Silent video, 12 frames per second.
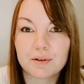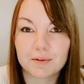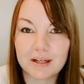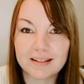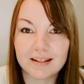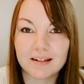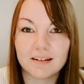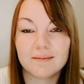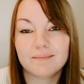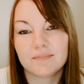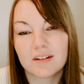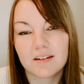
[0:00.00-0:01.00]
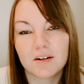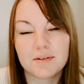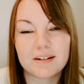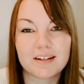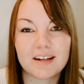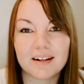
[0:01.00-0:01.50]
reason. It's
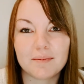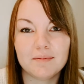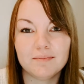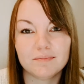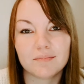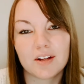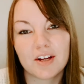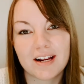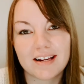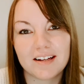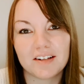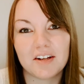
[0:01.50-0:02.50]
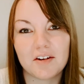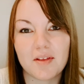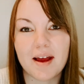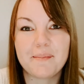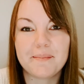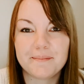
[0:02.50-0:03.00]
always a good idea to do
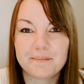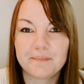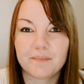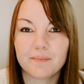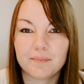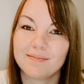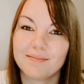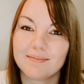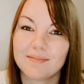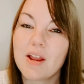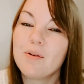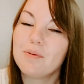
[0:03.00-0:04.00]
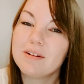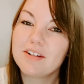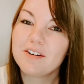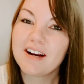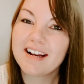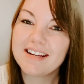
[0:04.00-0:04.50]
that. Once you're
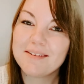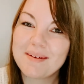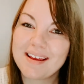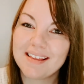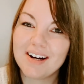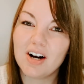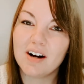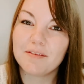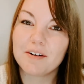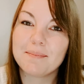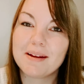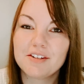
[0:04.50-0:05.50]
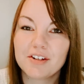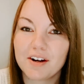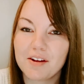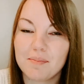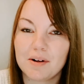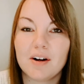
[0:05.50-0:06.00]
ready to make the offer, make sure
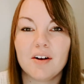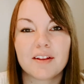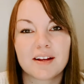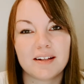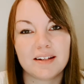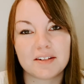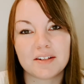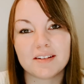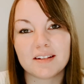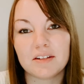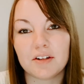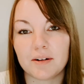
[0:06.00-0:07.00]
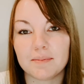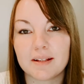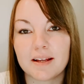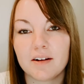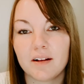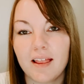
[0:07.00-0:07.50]
you put all the conditions and terms that
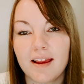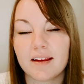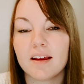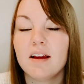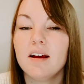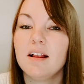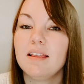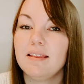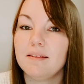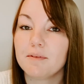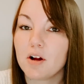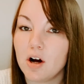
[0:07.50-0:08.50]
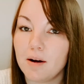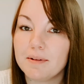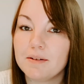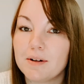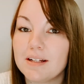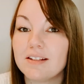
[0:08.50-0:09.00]
you like. Common
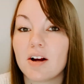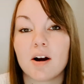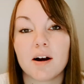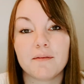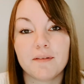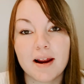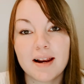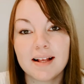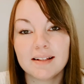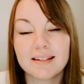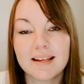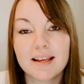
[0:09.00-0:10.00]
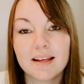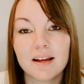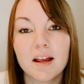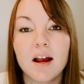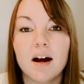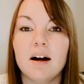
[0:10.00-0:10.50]
ones are financing,
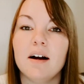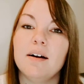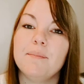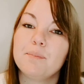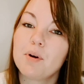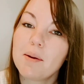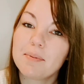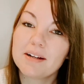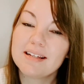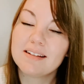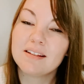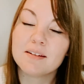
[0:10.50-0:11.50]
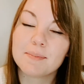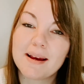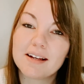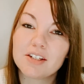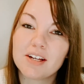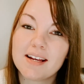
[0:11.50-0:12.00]
property
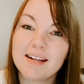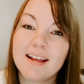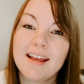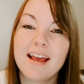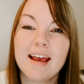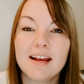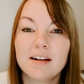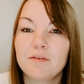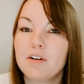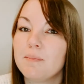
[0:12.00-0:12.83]
inspection, and if you're